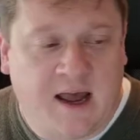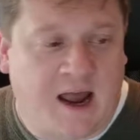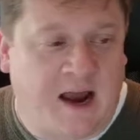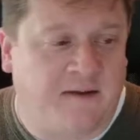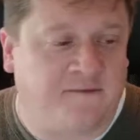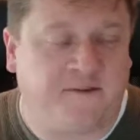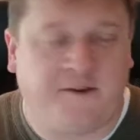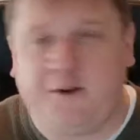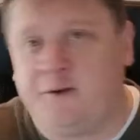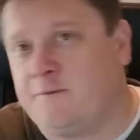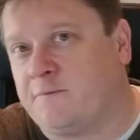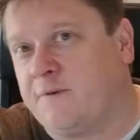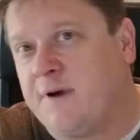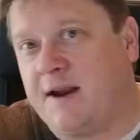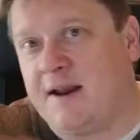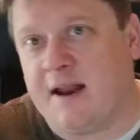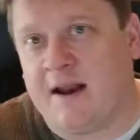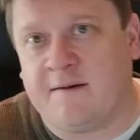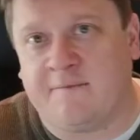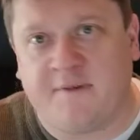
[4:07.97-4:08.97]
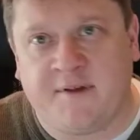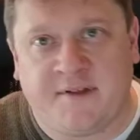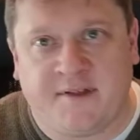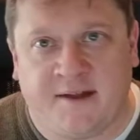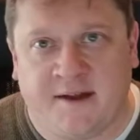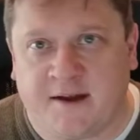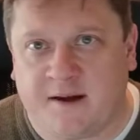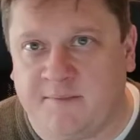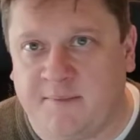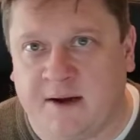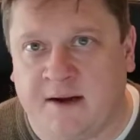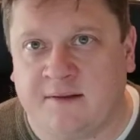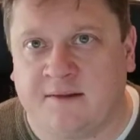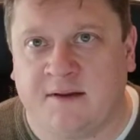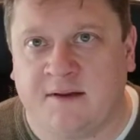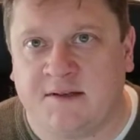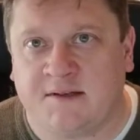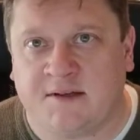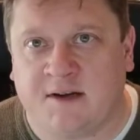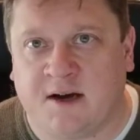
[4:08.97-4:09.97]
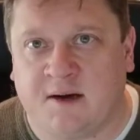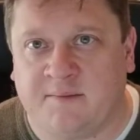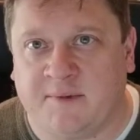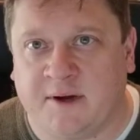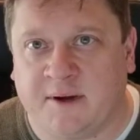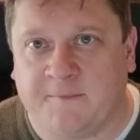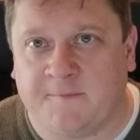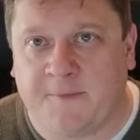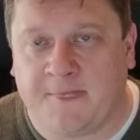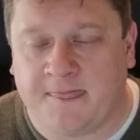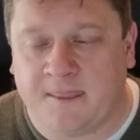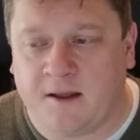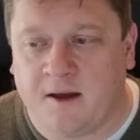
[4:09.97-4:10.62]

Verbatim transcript: After you've read everything about this topic,